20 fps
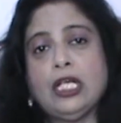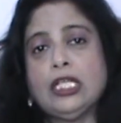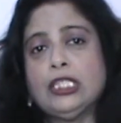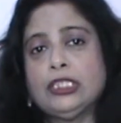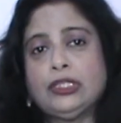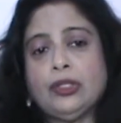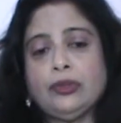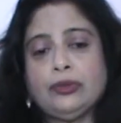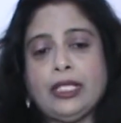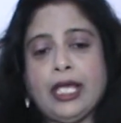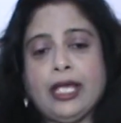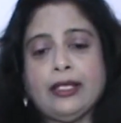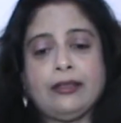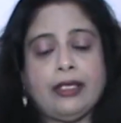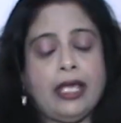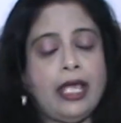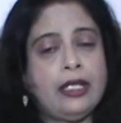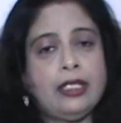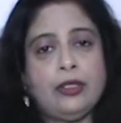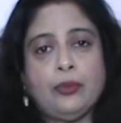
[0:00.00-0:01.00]
so
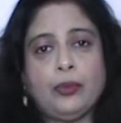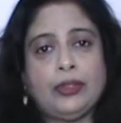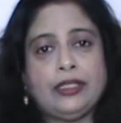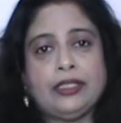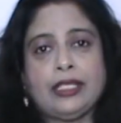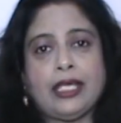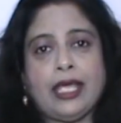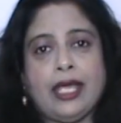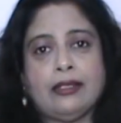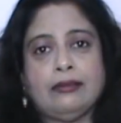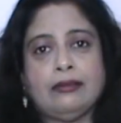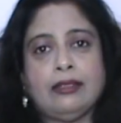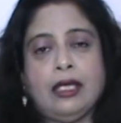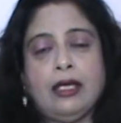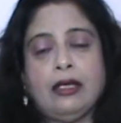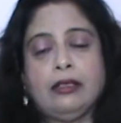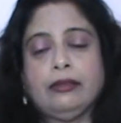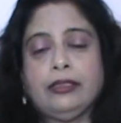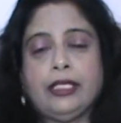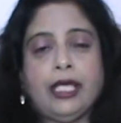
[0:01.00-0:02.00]
that anyone
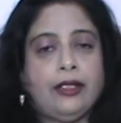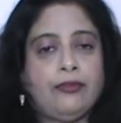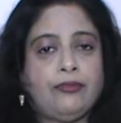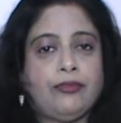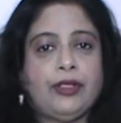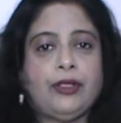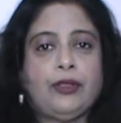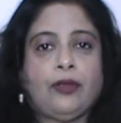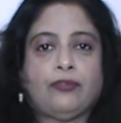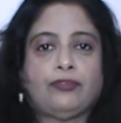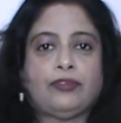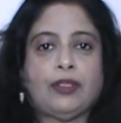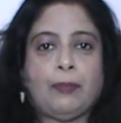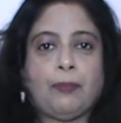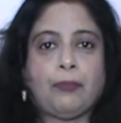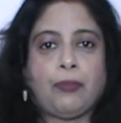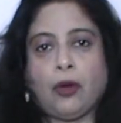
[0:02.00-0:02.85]
can get rid of the